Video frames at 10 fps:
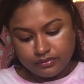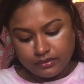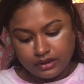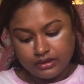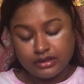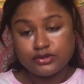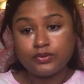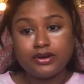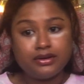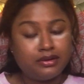And that's
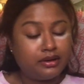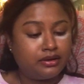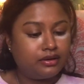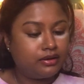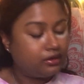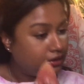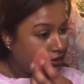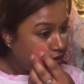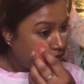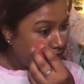where like
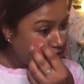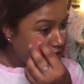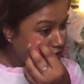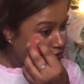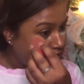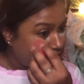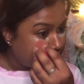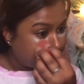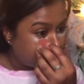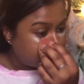my schedule
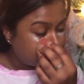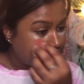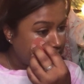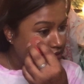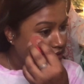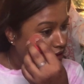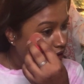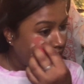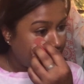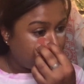differs because I
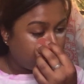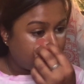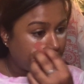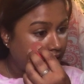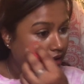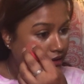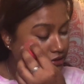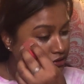have work at